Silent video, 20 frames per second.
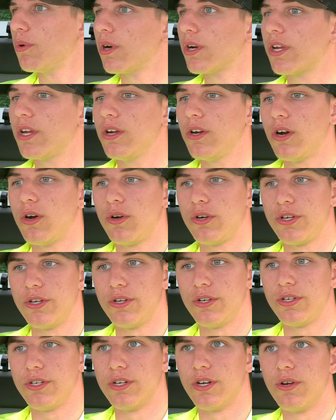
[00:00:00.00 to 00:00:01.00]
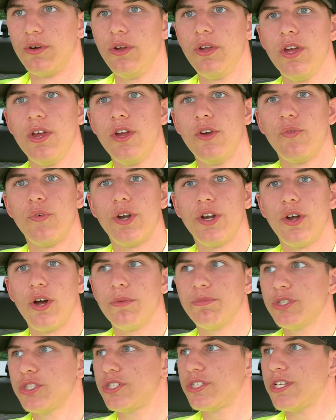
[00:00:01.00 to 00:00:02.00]
working all good, you know. Right now
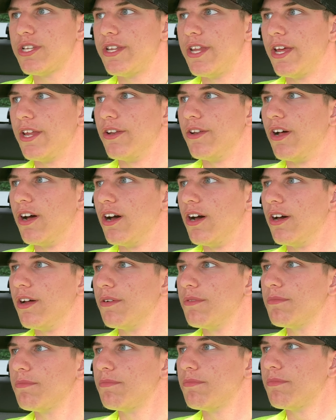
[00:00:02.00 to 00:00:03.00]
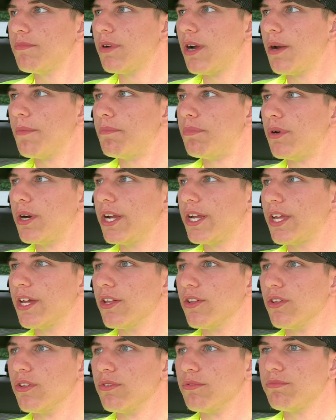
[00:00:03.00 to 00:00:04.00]
I'm just sitting at on break
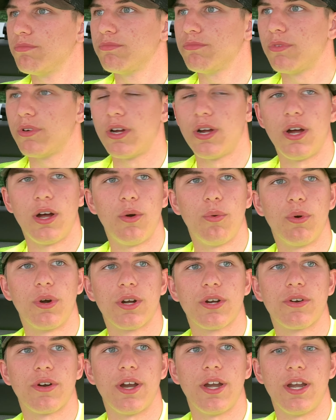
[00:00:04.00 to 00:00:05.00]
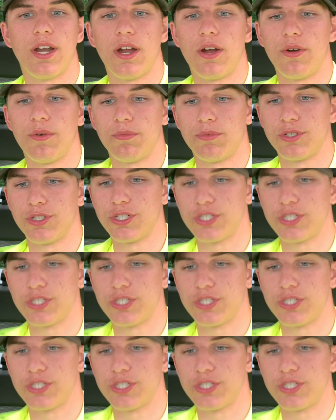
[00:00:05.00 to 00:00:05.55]
at work right now, and we're